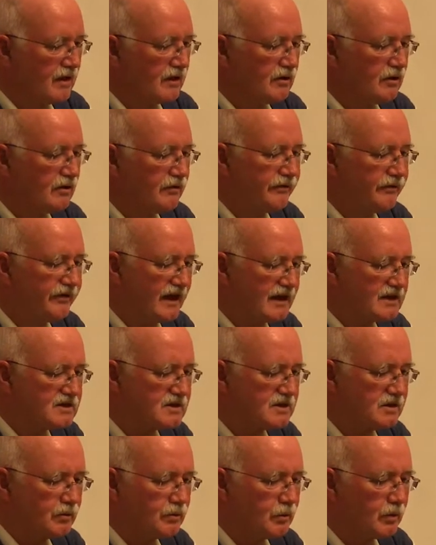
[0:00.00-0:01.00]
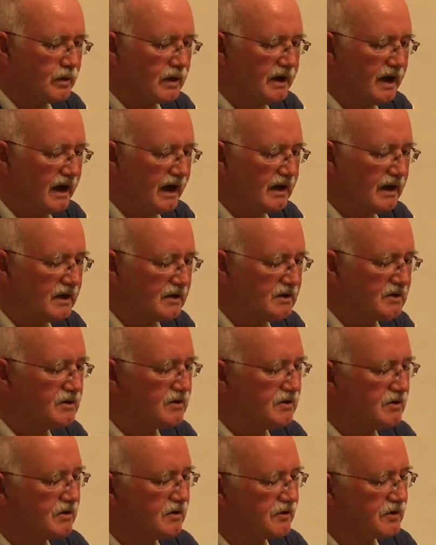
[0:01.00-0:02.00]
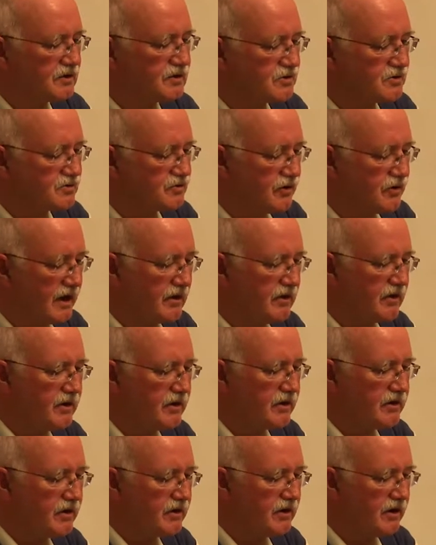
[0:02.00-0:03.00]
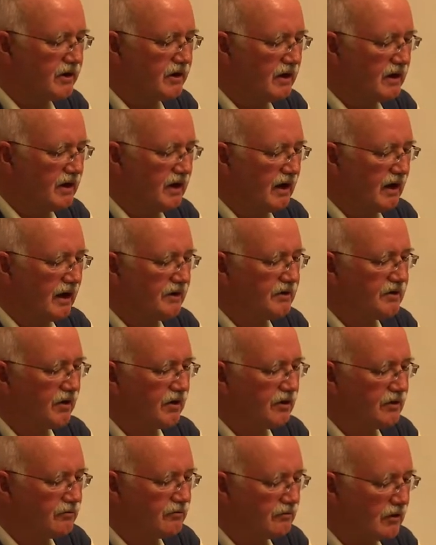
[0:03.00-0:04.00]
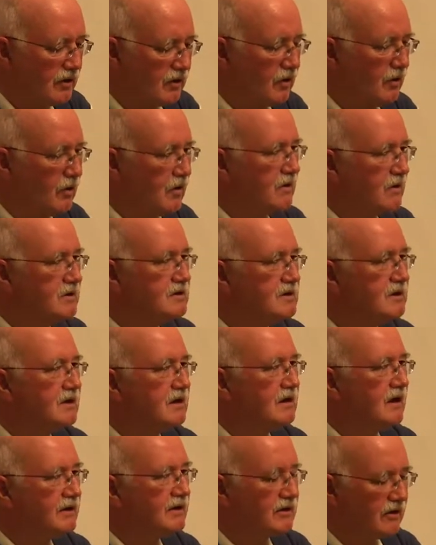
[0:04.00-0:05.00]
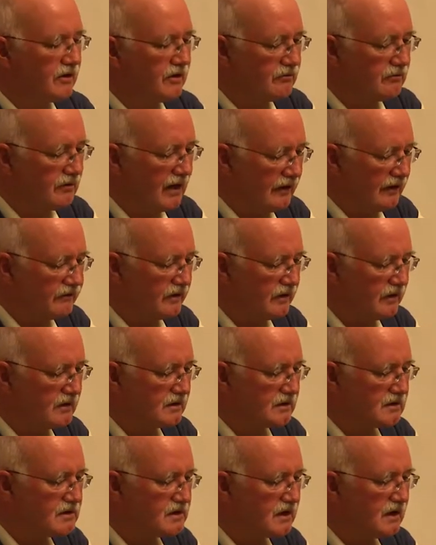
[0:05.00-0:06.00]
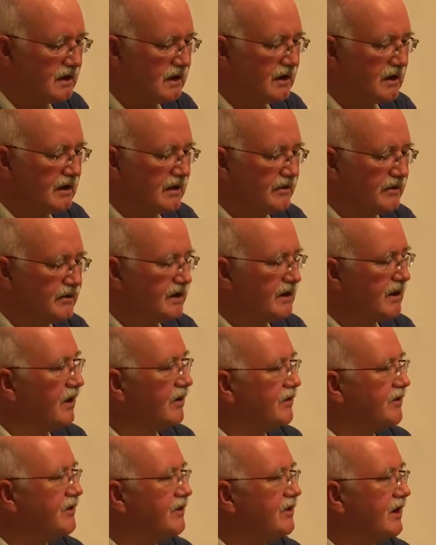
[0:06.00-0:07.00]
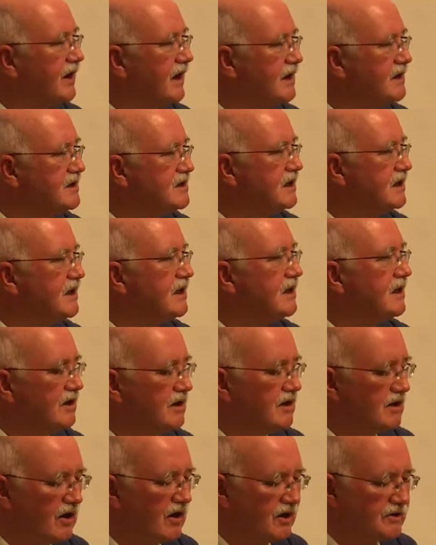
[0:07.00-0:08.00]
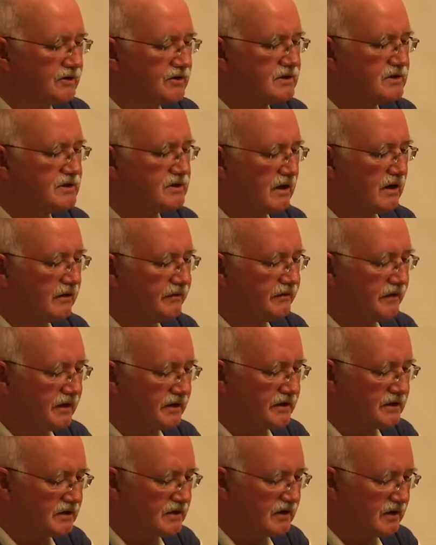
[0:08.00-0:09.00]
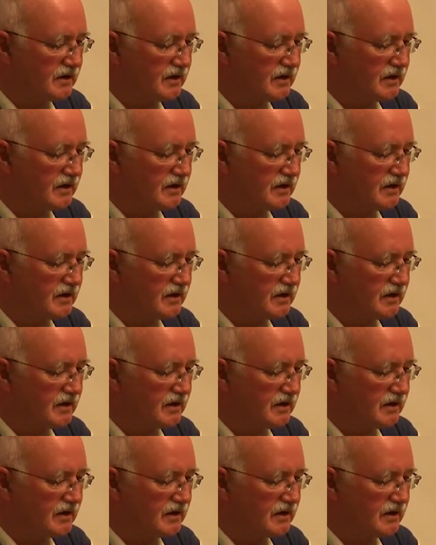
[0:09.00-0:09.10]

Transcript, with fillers: you fastened one end to the strainer and unrolled and unraveled the other 80 yards of it.